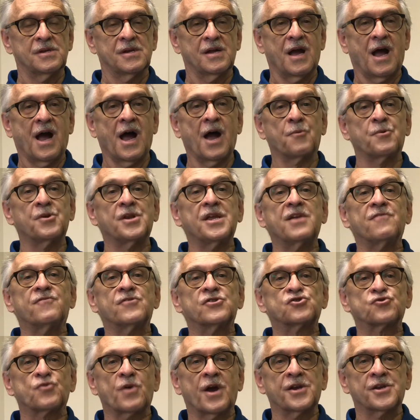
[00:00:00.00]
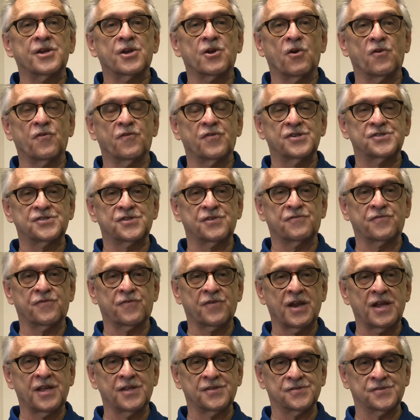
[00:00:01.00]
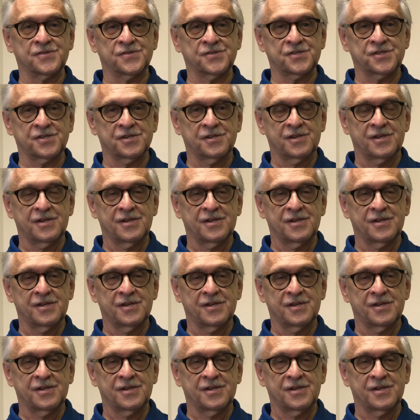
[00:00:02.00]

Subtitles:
I would even try to go visit friends,